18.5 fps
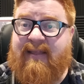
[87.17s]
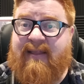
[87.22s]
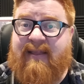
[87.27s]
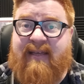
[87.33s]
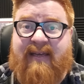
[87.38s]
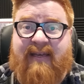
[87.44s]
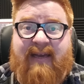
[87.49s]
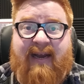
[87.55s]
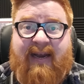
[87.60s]

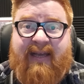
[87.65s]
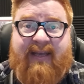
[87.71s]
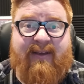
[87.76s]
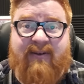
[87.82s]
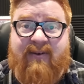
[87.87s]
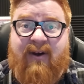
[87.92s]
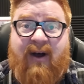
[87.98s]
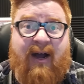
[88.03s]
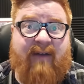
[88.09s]
the
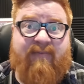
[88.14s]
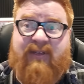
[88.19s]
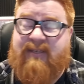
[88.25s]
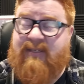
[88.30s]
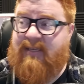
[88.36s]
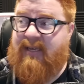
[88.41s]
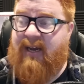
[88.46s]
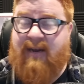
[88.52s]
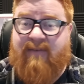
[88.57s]
Aiel,
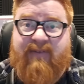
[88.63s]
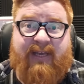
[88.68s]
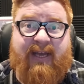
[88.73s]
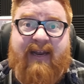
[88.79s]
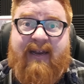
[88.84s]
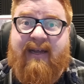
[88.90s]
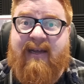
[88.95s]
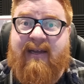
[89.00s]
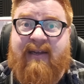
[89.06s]
obviously
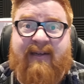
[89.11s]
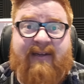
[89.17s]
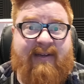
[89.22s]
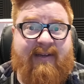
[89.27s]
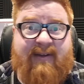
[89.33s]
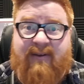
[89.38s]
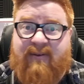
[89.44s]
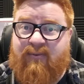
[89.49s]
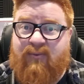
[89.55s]
Avienda.
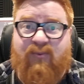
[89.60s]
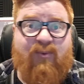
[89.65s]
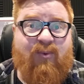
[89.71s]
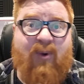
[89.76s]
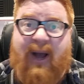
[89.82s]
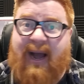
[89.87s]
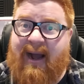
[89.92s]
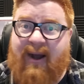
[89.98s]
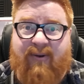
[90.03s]

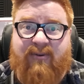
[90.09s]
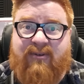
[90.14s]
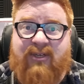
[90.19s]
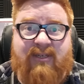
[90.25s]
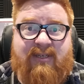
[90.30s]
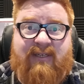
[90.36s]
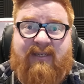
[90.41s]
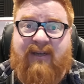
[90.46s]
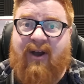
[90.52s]
Wow,
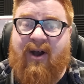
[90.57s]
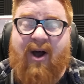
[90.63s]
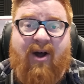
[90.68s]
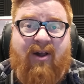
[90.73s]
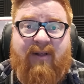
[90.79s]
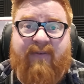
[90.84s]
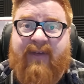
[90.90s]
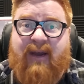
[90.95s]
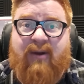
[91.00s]
just
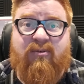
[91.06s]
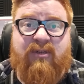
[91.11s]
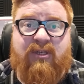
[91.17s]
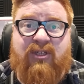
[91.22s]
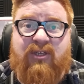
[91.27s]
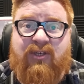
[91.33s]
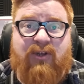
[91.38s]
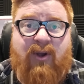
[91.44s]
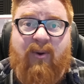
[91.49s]
all of that was
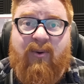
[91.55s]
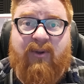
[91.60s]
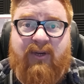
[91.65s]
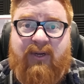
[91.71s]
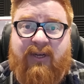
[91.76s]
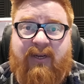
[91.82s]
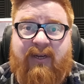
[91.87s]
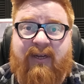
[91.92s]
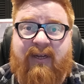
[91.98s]
so
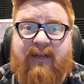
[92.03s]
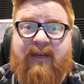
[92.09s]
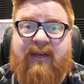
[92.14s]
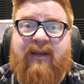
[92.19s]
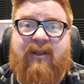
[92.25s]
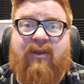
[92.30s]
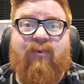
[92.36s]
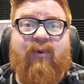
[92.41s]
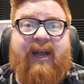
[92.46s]
good.
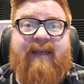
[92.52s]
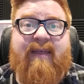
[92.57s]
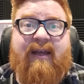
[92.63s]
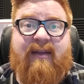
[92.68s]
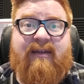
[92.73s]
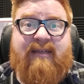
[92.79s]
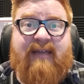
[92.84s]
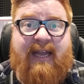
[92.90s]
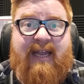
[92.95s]
The way
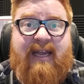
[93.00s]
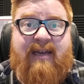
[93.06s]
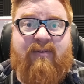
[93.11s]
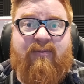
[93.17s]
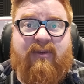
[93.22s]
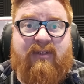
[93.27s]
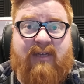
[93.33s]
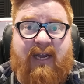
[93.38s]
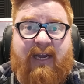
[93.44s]
that Dane
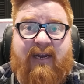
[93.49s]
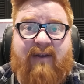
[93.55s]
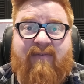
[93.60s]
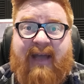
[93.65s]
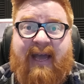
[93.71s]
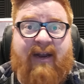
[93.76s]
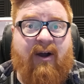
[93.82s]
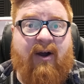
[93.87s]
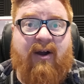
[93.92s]
was kind of
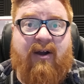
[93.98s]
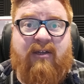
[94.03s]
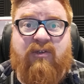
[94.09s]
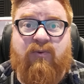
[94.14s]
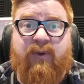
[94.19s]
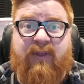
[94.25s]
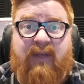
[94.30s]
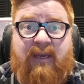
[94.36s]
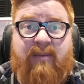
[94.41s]
at odds
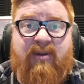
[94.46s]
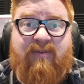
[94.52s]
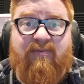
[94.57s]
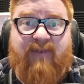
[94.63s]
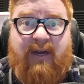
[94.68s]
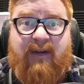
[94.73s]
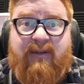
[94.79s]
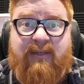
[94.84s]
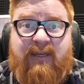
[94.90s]
with Eamon
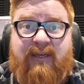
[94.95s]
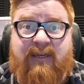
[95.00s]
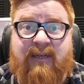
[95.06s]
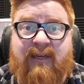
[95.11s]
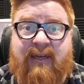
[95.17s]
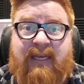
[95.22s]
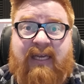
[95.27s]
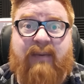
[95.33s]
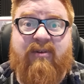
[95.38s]
Valda.
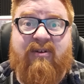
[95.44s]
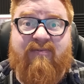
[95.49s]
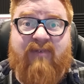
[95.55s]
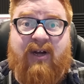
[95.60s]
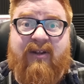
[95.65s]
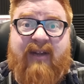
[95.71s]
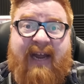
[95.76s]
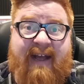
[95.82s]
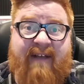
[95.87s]
Eamon
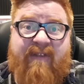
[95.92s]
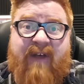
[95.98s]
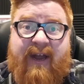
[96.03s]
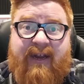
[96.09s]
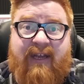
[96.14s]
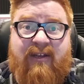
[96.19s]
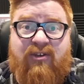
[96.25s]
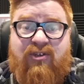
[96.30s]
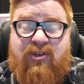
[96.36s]
Valda had that
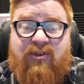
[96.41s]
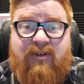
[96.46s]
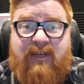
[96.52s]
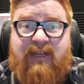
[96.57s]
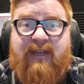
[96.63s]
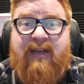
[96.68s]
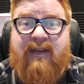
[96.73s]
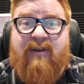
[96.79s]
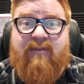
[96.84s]

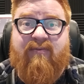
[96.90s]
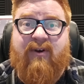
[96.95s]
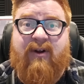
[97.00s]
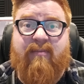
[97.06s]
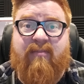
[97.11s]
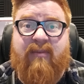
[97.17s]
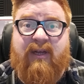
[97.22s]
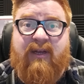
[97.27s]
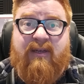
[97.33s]
injury
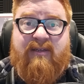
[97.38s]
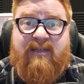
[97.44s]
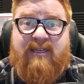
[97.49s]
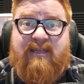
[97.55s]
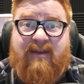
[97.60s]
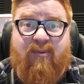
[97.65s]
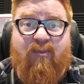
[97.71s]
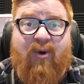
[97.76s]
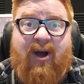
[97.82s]
from
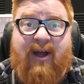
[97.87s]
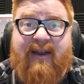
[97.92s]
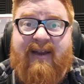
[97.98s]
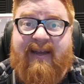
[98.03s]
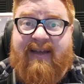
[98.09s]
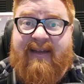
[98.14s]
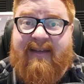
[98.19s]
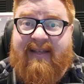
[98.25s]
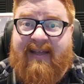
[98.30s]
season
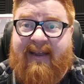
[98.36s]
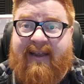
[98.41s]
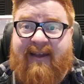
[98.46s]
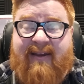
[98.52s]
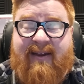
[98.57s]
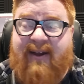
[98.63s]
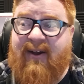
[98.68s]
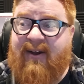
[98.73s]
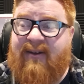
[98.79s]
1, like
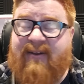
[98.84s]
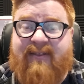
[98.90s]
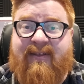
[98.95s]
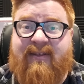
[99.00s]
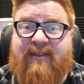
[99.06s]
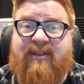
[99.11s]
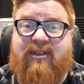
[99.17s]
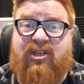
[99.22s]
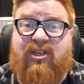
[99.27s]

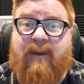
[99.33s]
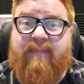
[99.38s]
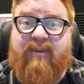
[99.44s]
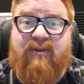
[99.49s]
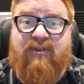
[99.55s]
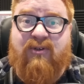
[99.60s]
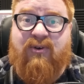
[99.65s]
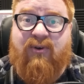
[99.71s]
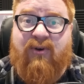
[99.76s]
the
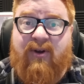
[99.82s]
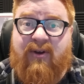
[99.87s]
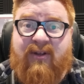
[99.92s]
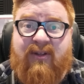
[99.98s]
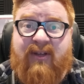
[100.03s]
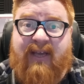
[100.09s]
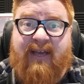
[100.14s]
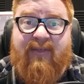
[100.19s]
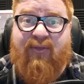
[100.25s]
shepherd's crook
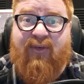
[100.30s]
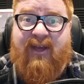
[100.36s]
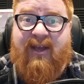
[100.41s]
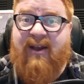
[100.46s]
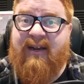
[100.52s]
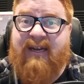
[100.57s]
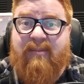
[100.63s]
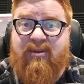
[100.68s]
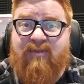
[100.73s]
looking thing
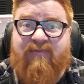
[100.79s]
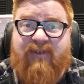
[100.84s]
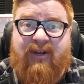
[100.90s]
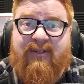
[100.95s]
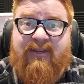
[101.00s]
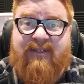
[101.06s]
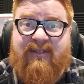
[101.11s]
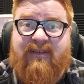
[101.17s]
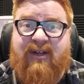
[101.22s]
on Eamon
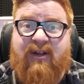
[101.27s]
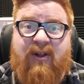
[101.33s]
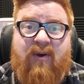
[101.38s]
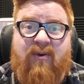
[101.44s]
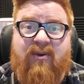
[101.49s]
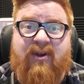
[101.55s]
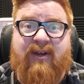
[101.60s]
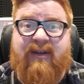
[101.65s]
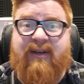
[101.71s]
Valda's
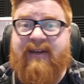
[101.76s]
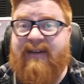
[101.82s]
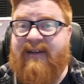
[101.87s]
cloak.